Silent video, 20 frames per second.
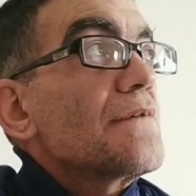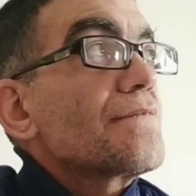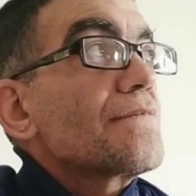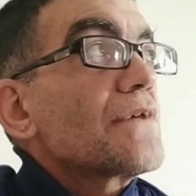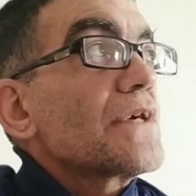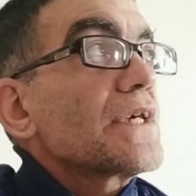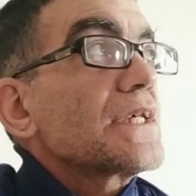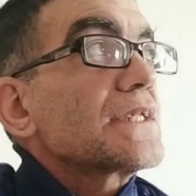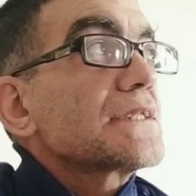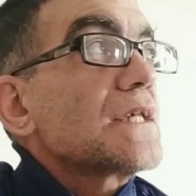
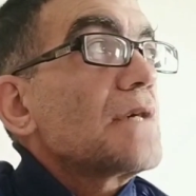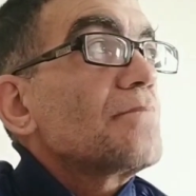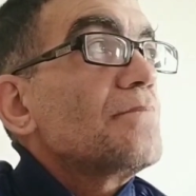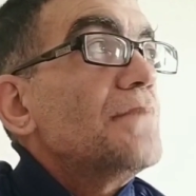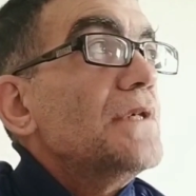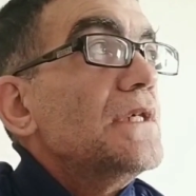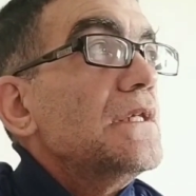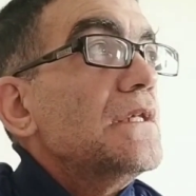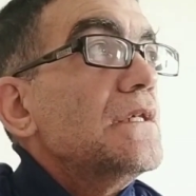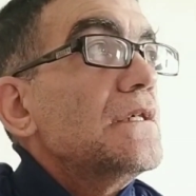For
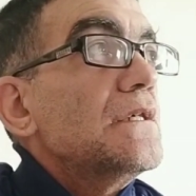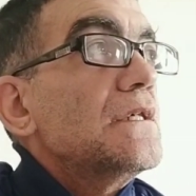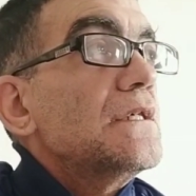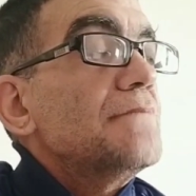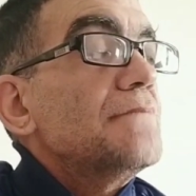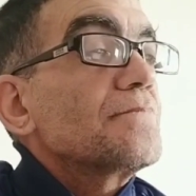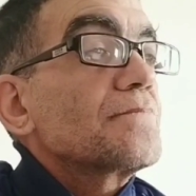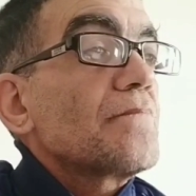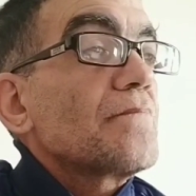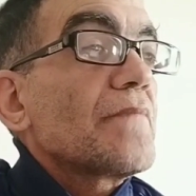example,
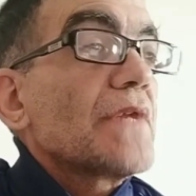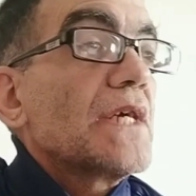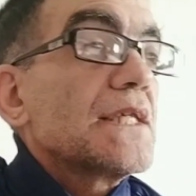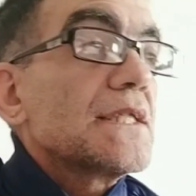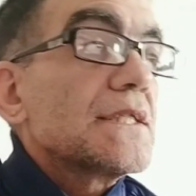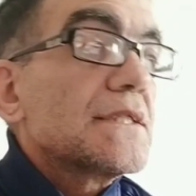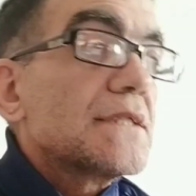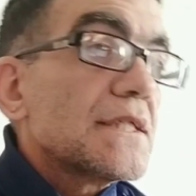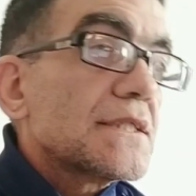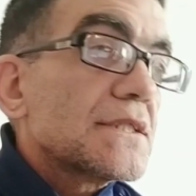
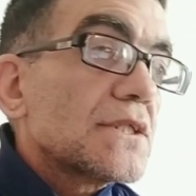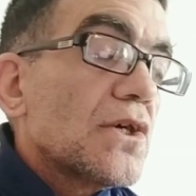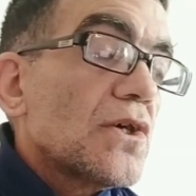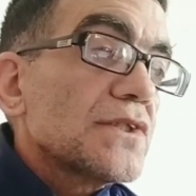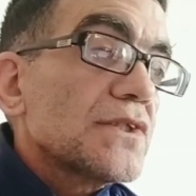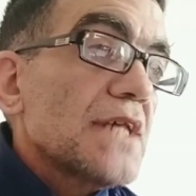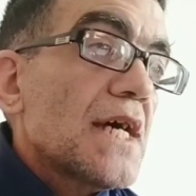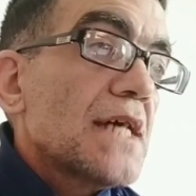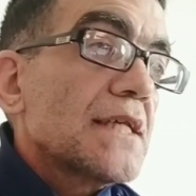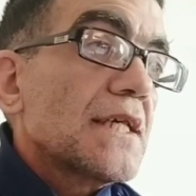
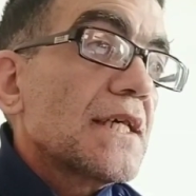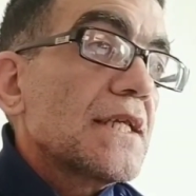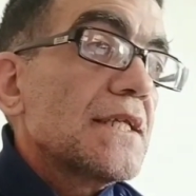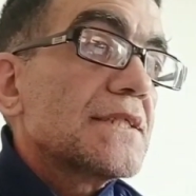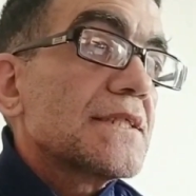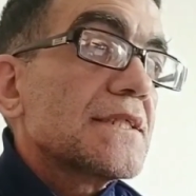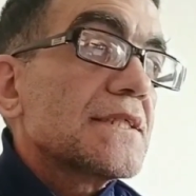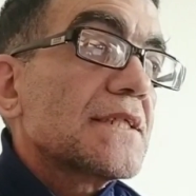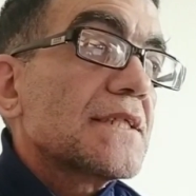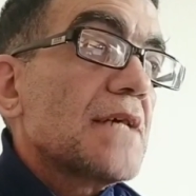discourse
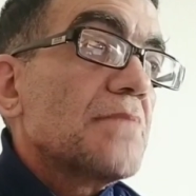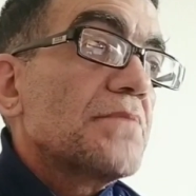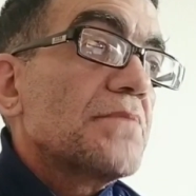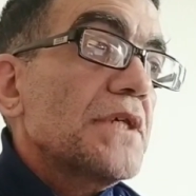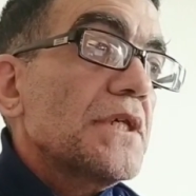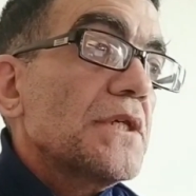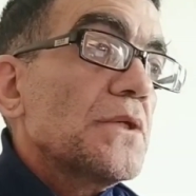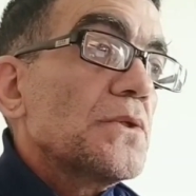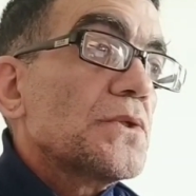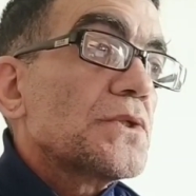analysis can be
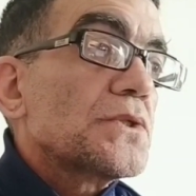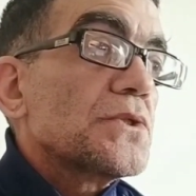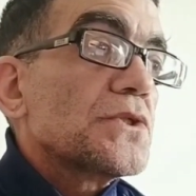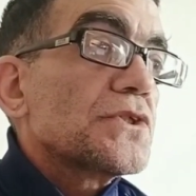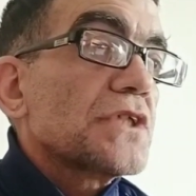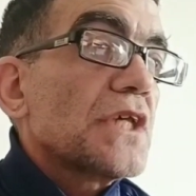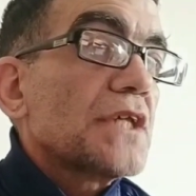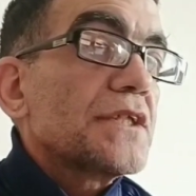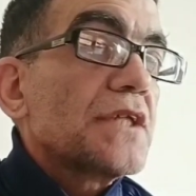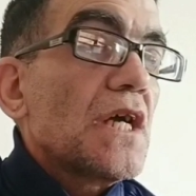used to
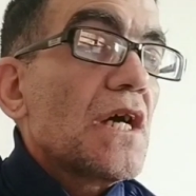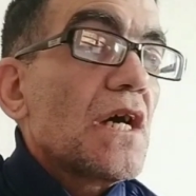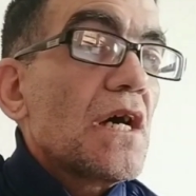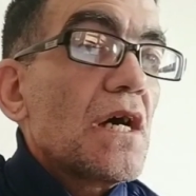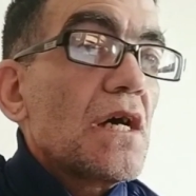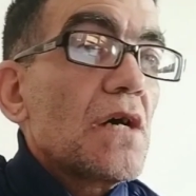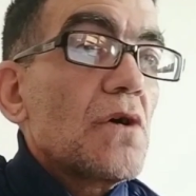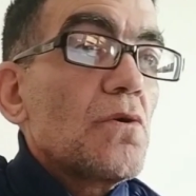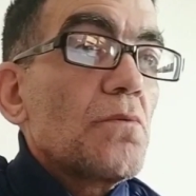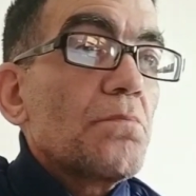study
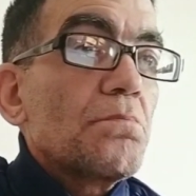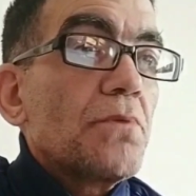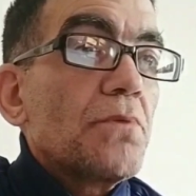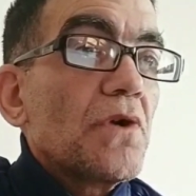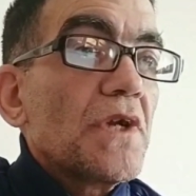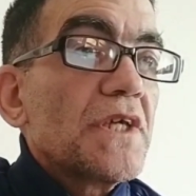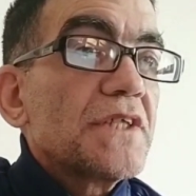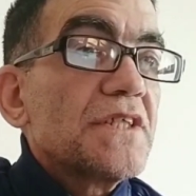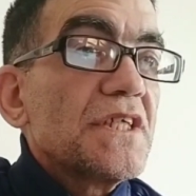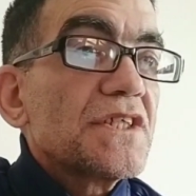how
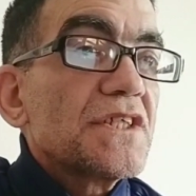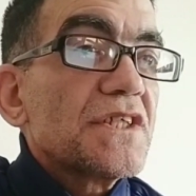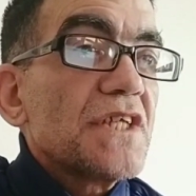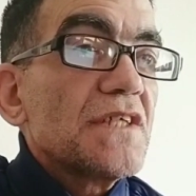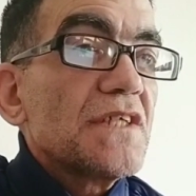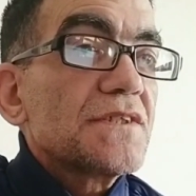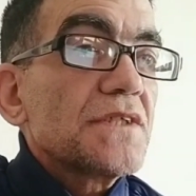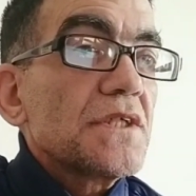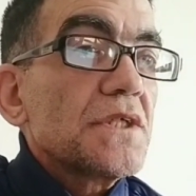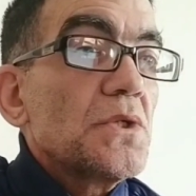
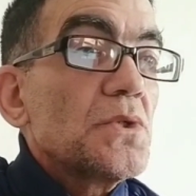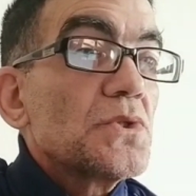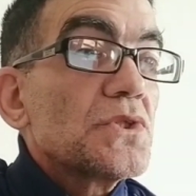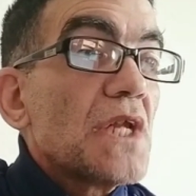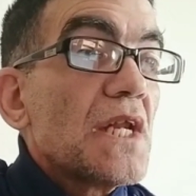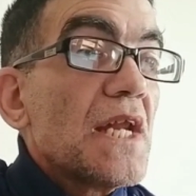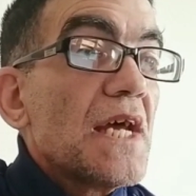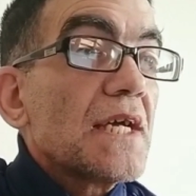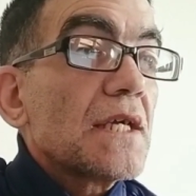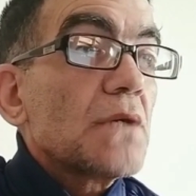politicians use
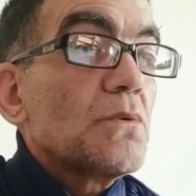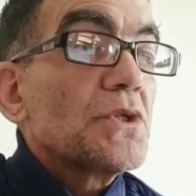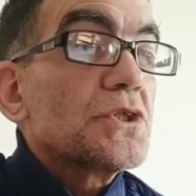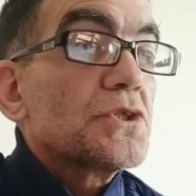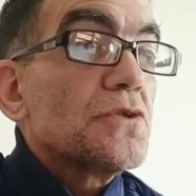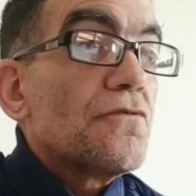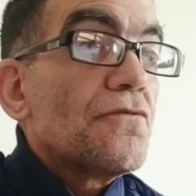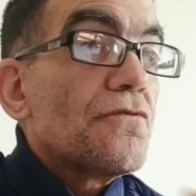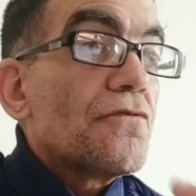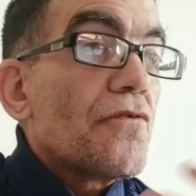language
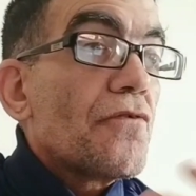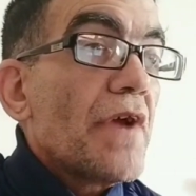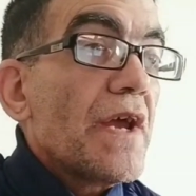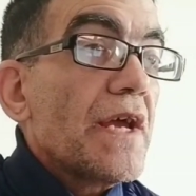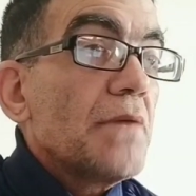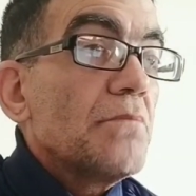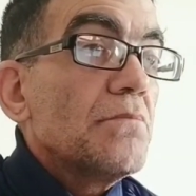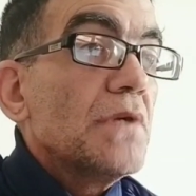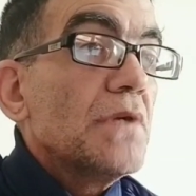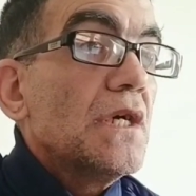to
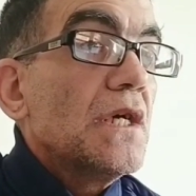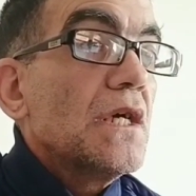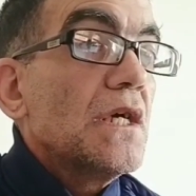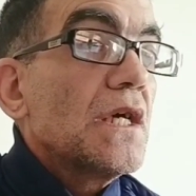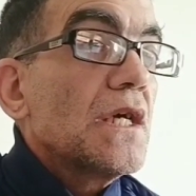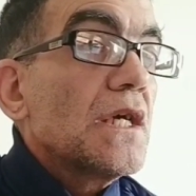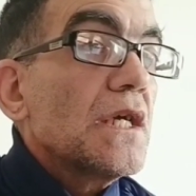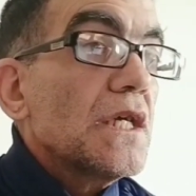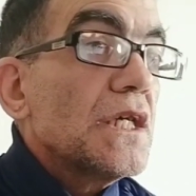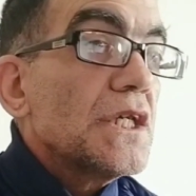frame
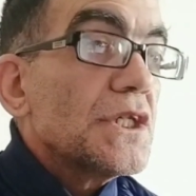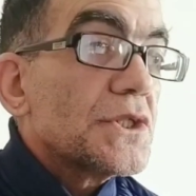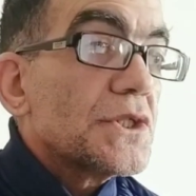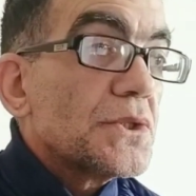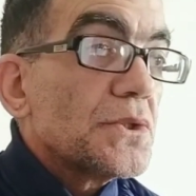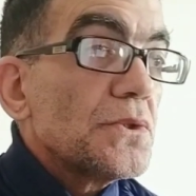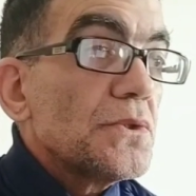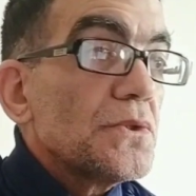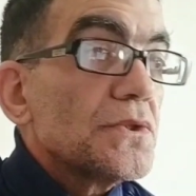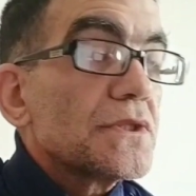
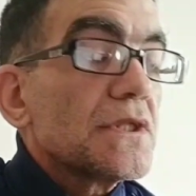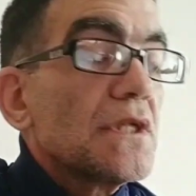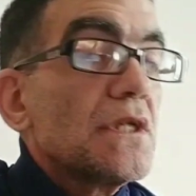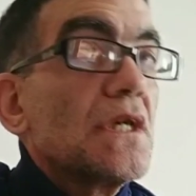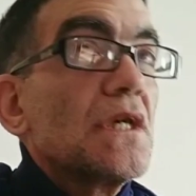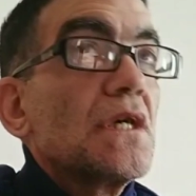issues,